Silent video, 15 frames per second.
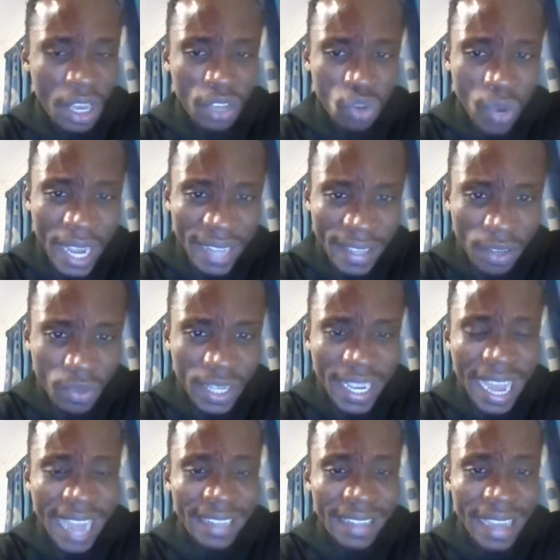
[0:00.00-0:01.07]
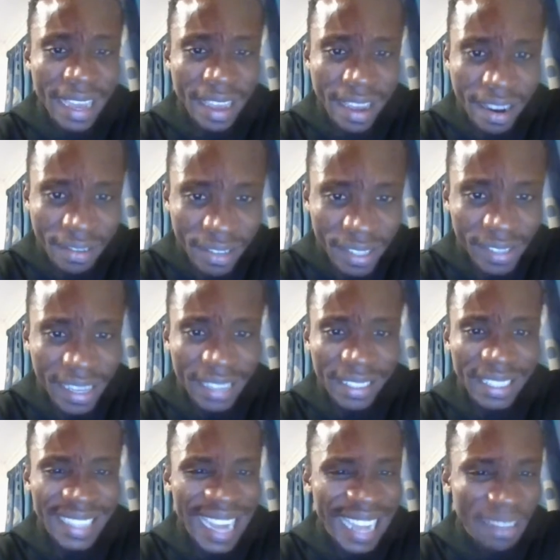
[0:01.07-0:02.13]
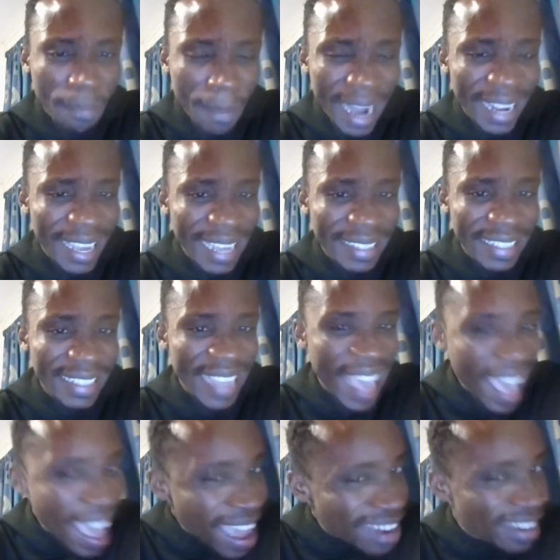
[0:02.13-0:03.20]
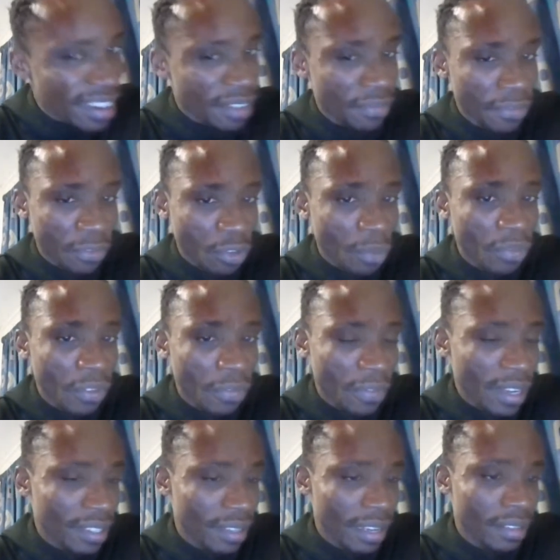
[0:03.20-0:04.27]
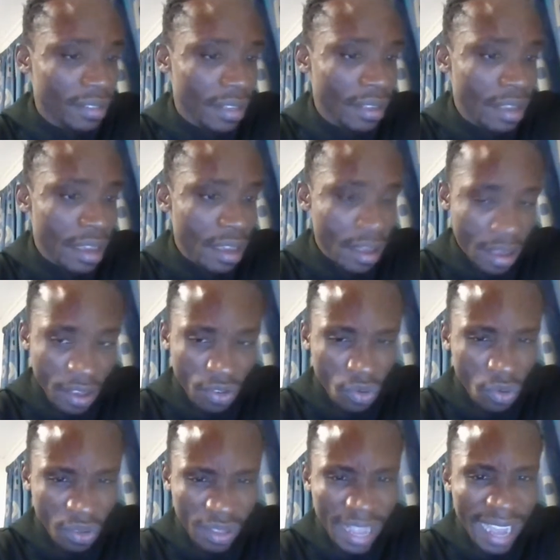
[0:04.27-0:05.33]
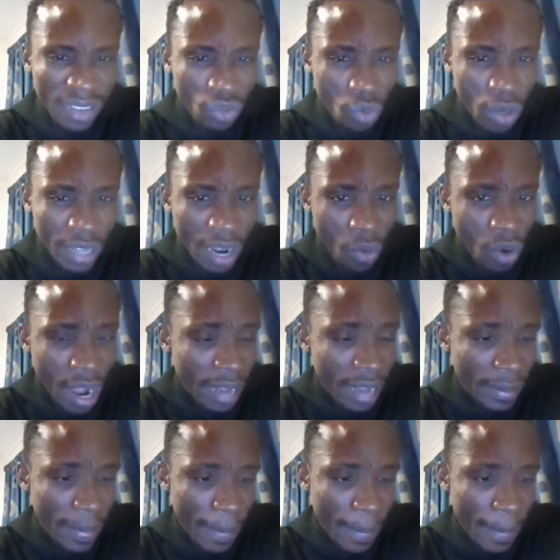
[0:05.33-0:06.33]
So get a unique idea, research it, and market it early from the first essay. So that's what I will add.